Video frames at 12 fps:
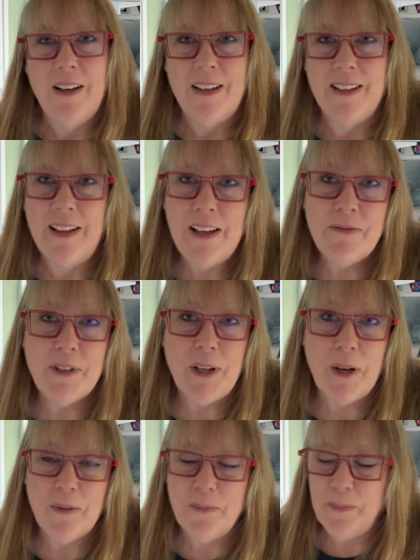in that
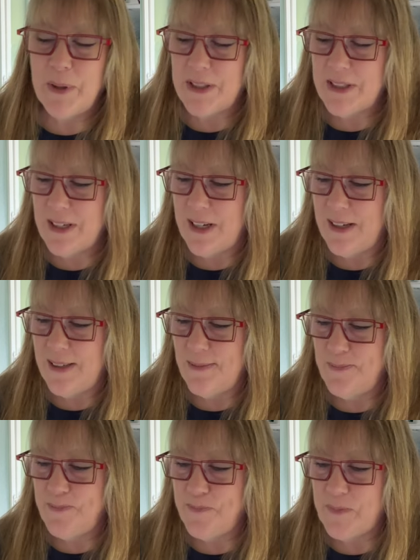video. But uh,
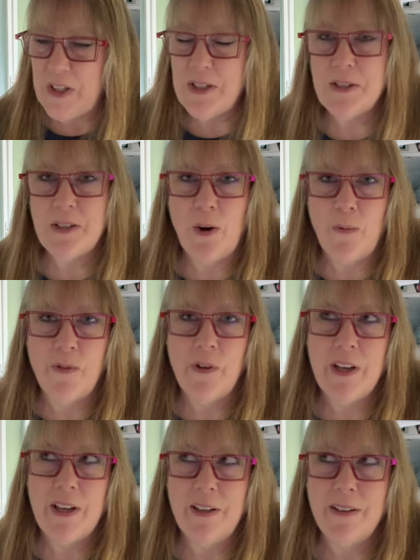it's
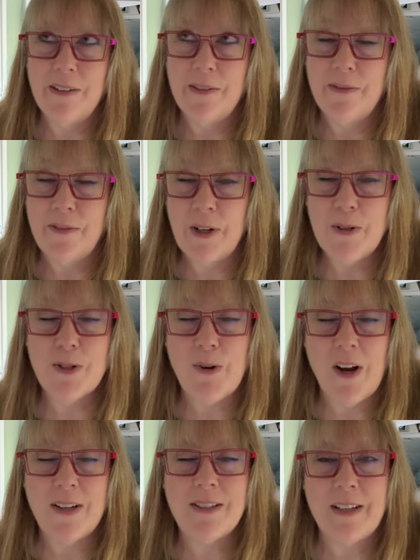hopefully fingers
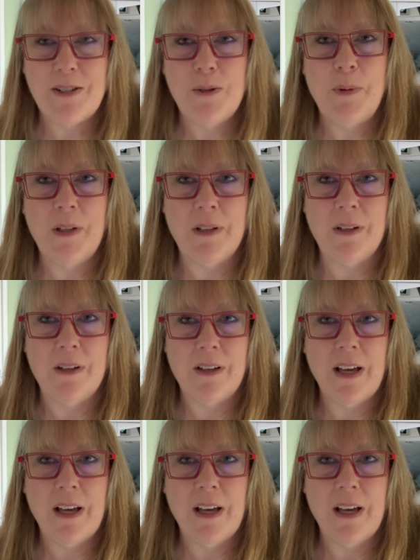crossed that should be a,